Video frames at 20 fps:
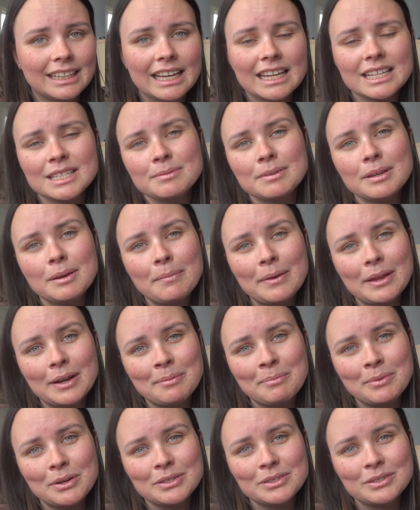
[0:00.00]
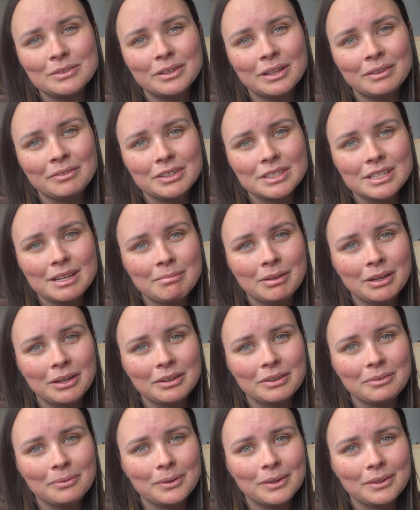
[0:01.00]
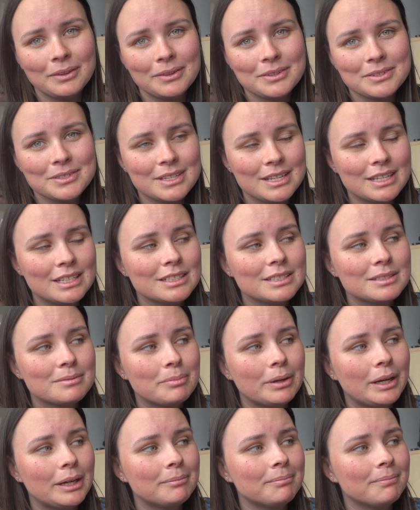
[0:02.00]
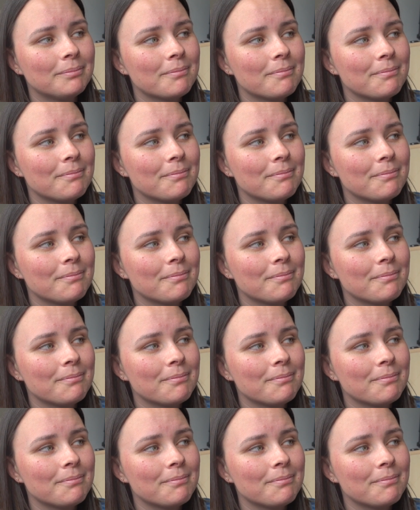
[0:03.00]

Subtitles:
Gets me a bit emotional every time I go to one of those things, but